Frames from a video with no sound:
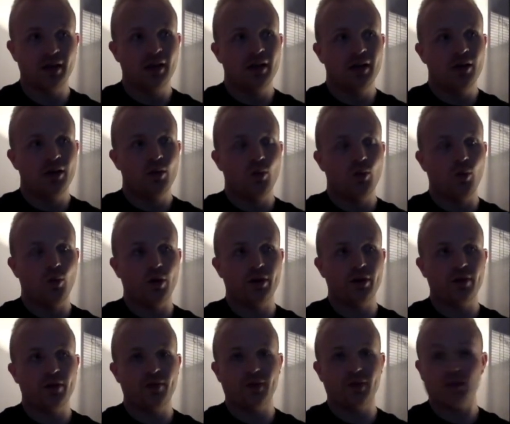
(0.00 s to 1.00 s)
one of the
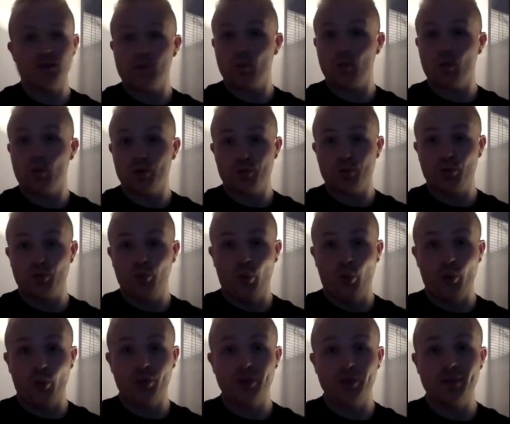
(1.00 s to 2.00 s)
things I was
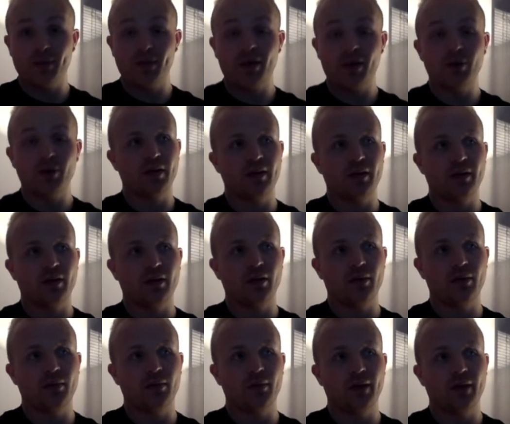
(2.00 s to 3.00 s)
worried about,
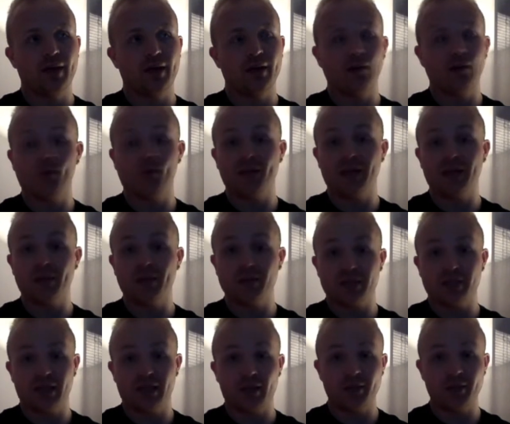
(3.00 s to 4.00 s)
not being able to
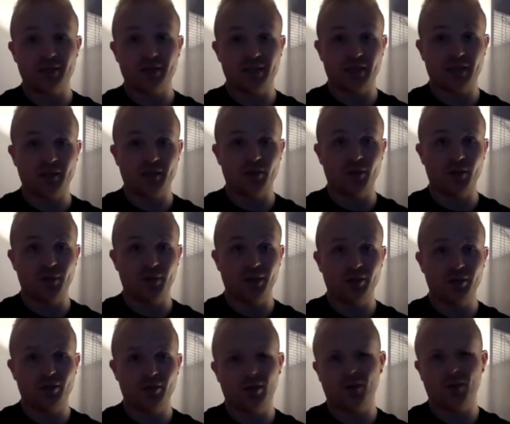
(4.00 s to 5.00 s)
get up at 6 for the
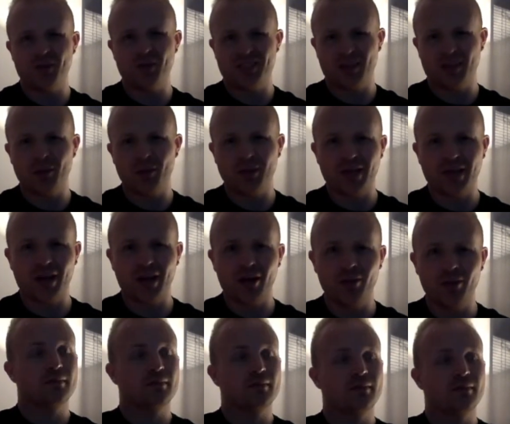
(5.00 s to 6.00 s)
beach. Obviously, I would get
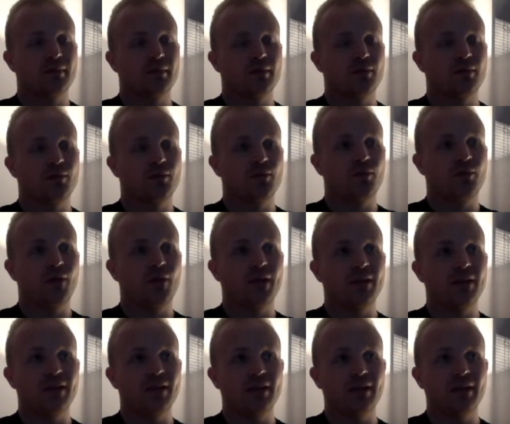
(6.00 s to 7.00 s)
up,
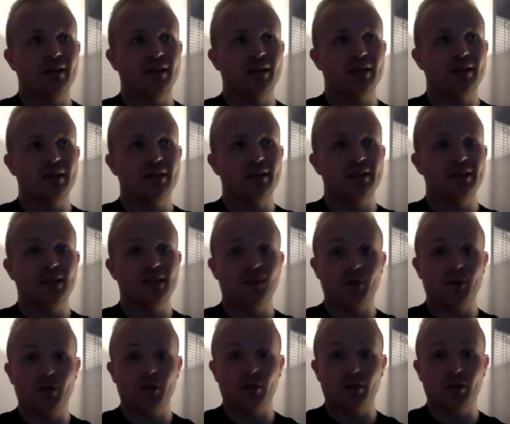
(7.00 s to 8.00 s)
finding it
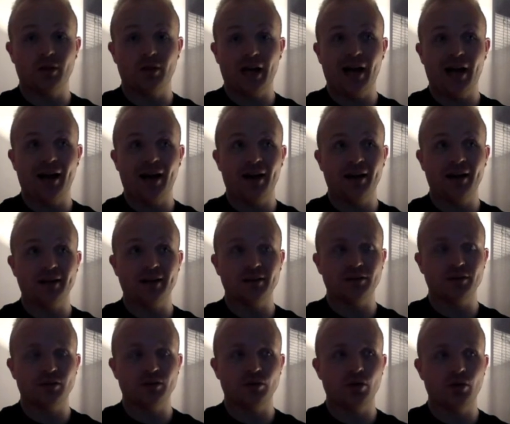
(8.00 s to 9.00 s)
difficult and
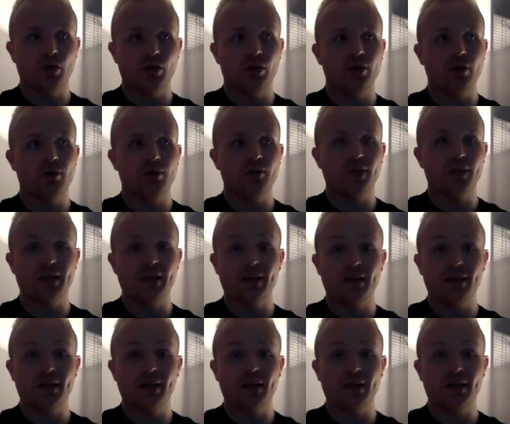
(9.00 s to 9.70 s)
not feeling